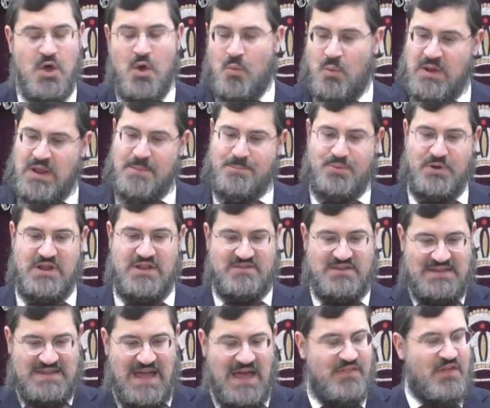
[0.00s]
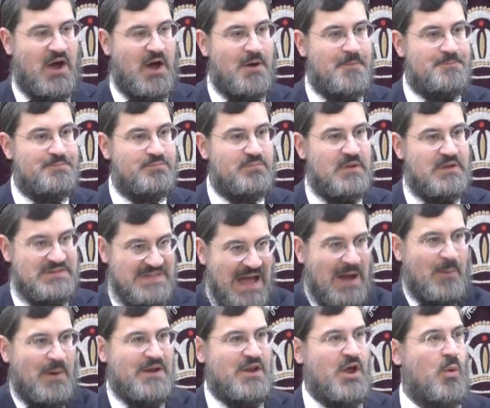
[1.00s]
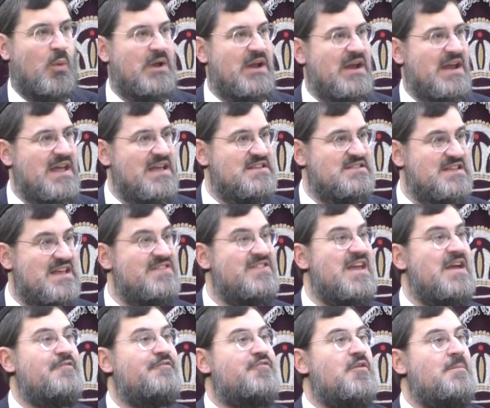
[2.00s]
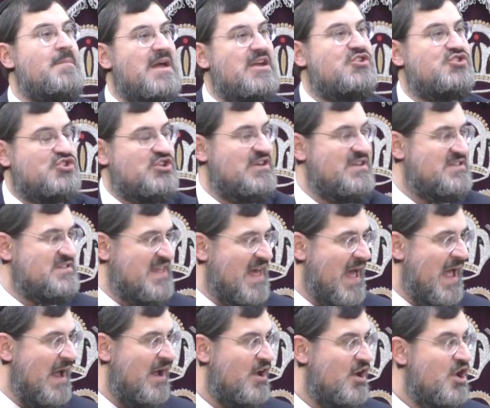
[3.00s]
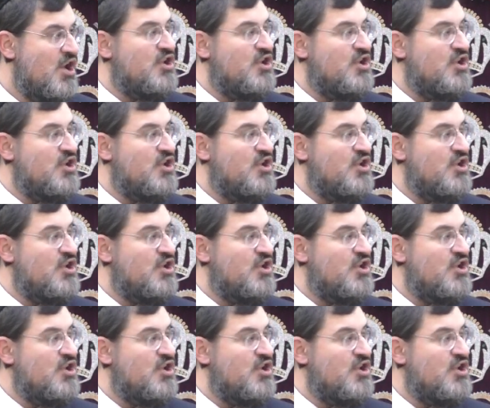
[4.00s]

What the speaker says: When I put it together, now I know what it is. The information is there.